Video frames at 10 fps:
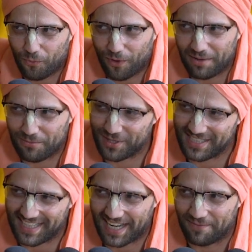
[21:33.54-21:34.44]
one more
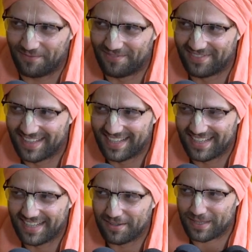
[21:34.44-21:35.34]
time.
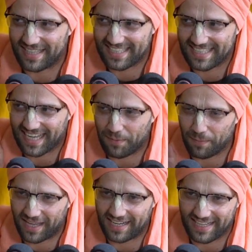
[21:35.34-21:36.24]
But this time
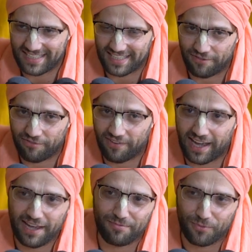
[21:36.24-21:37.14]
he made it easy,
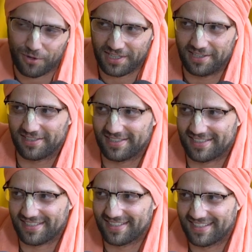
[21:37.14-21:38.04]
5 more
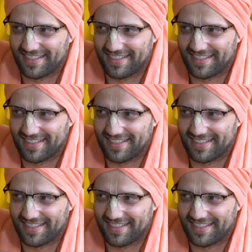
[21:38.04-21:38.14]
years.